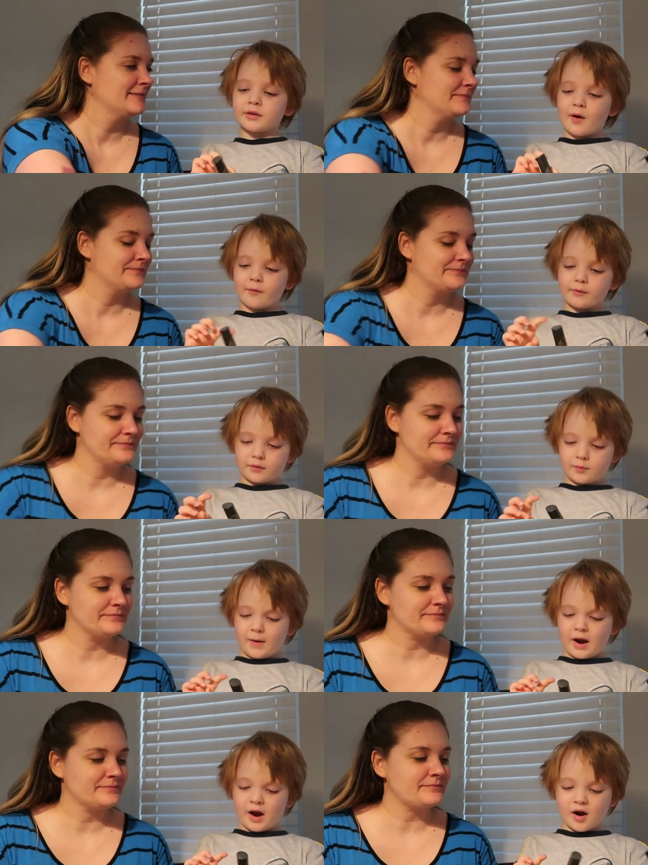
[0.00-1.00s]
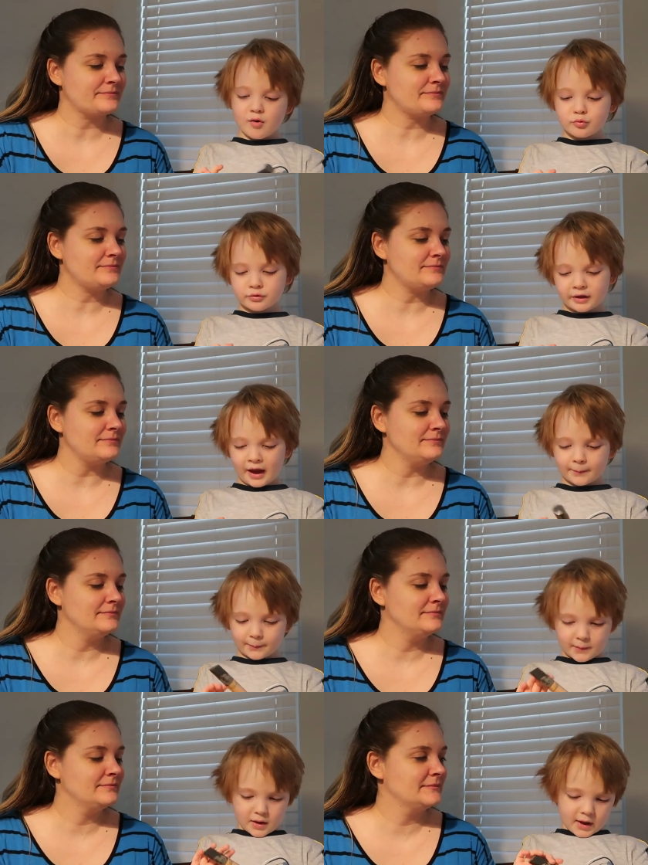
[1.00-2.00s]
Speaker 1: never know about
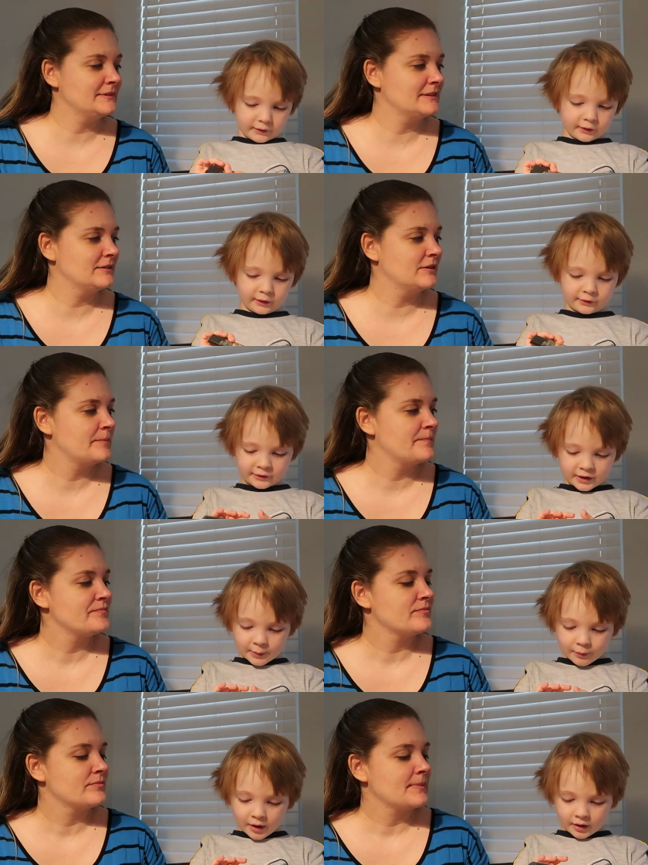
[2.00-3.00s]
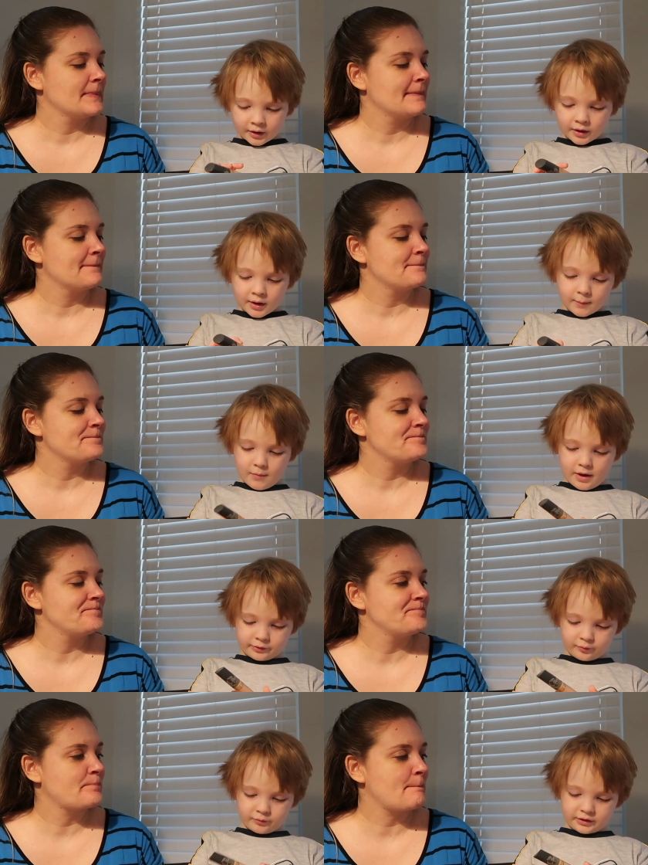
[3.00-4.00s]
that. It's concealer,
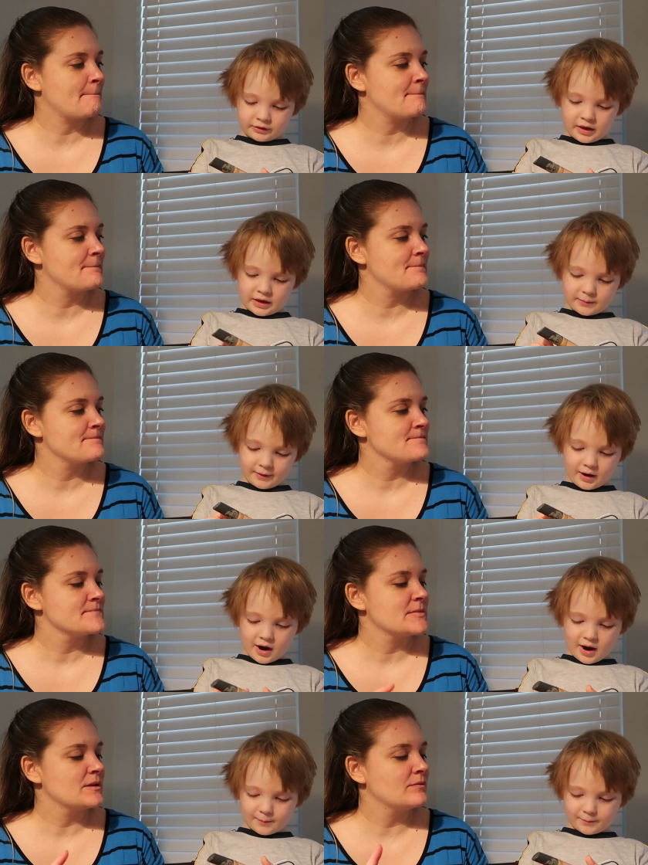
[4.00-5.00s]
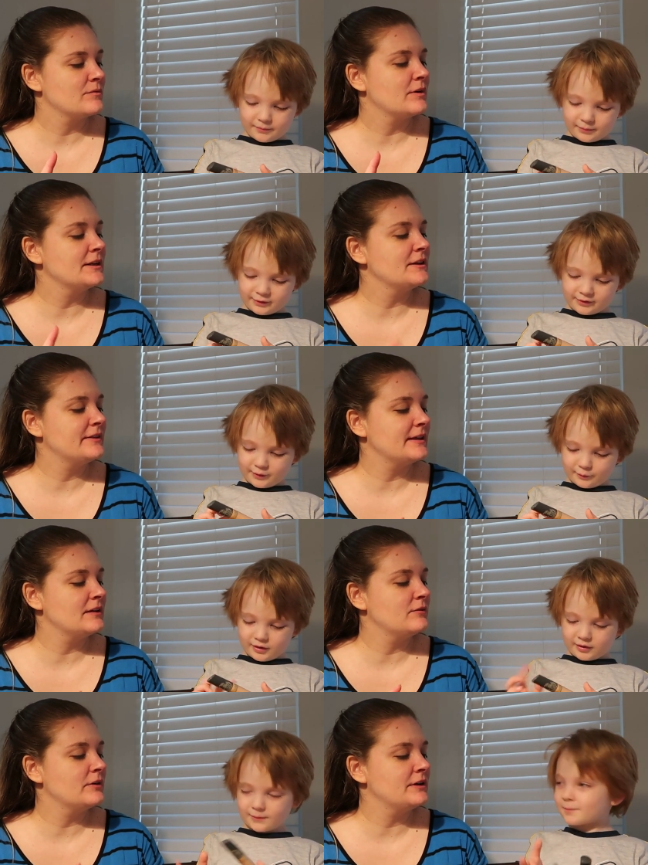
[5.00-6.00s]
measuring tape. Up.
Speaker 2: What do you
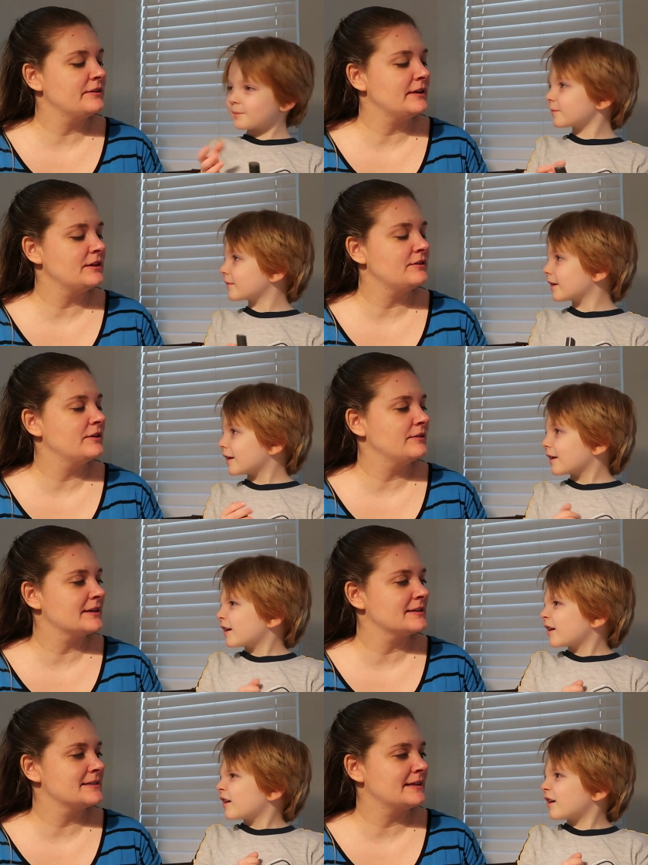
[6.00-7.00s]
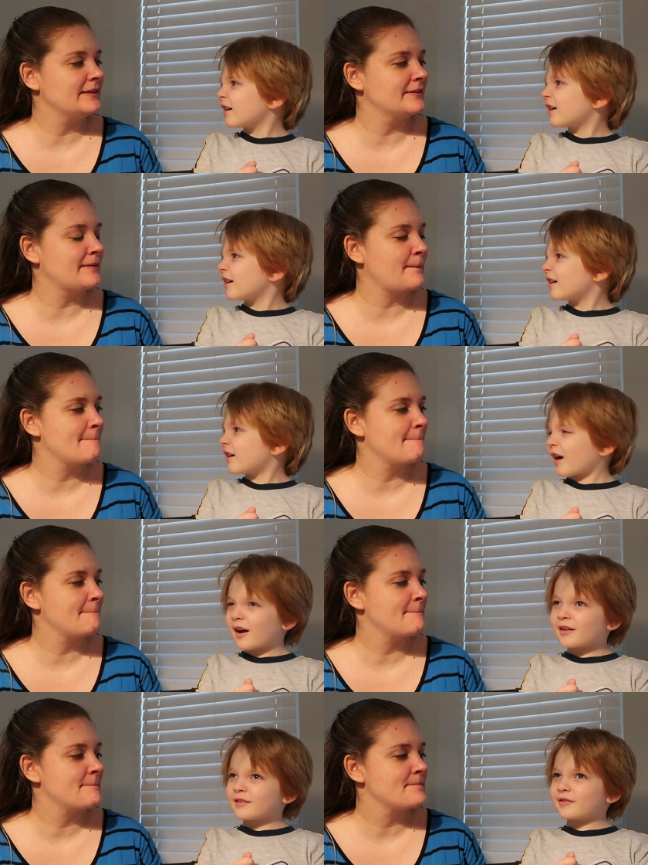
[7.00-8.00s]
think? What do you think you do with concealer?
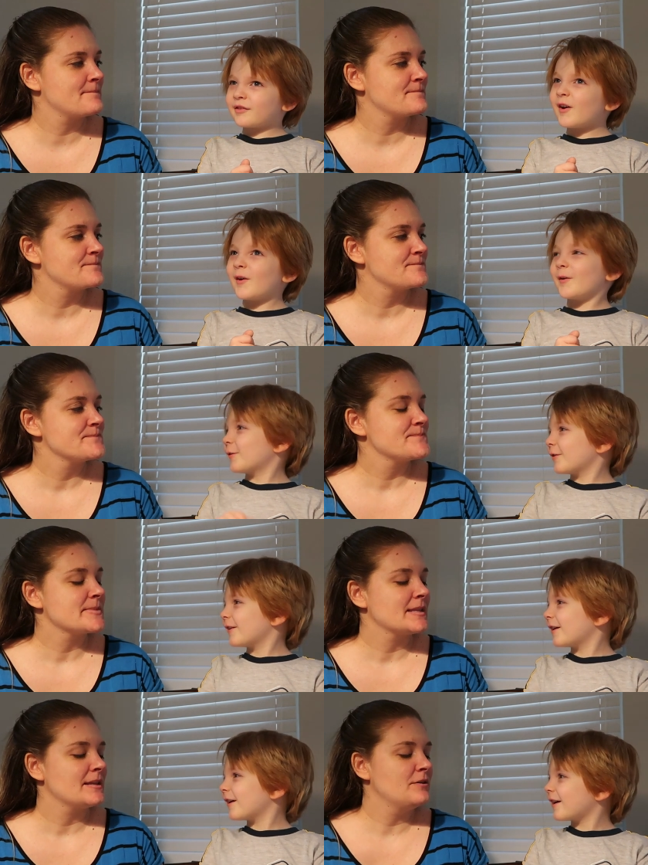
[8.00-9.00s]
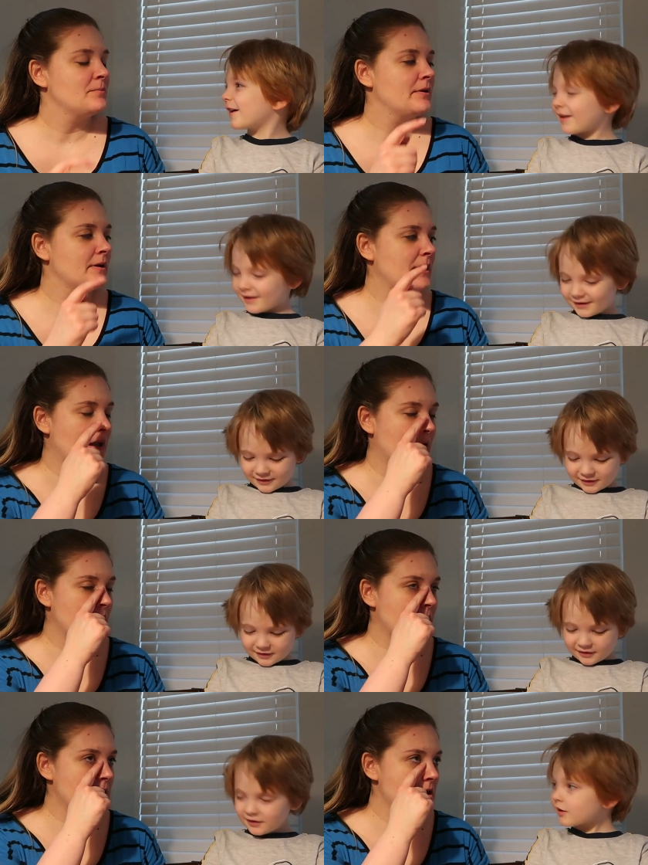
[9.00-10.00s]
I don't know. You put it
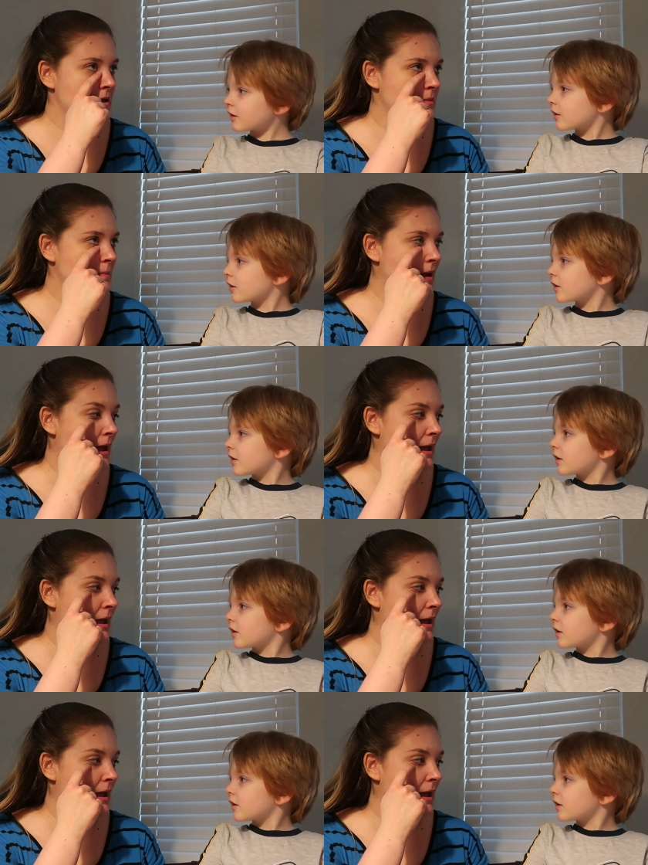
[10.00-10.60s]
underneath my